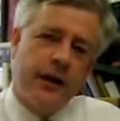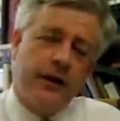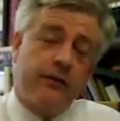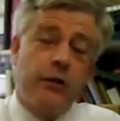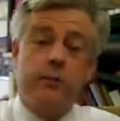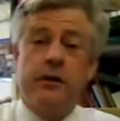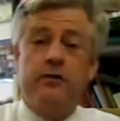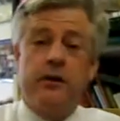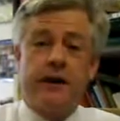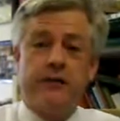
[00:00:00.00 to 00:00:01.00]
It's got to be an
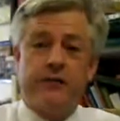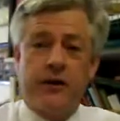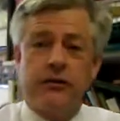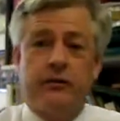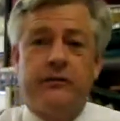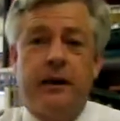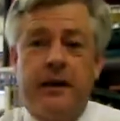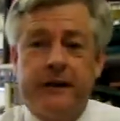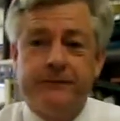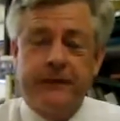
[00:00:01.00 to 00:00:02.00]
interactive session,
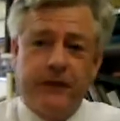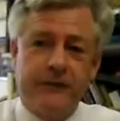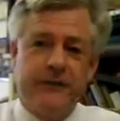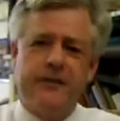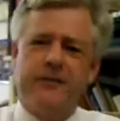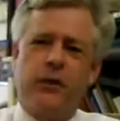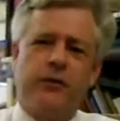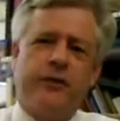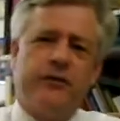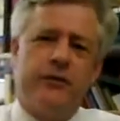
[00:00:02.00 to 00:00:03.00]
um, and not
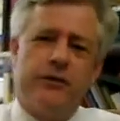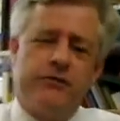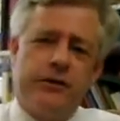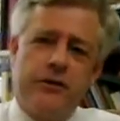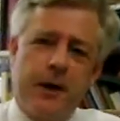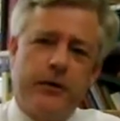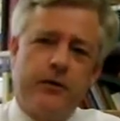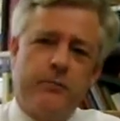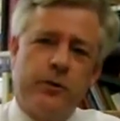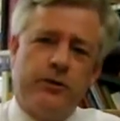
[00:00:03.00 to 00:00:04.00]
things you can read about
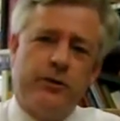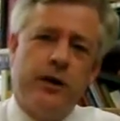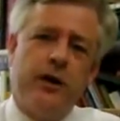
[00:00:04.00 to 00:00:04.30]
in books.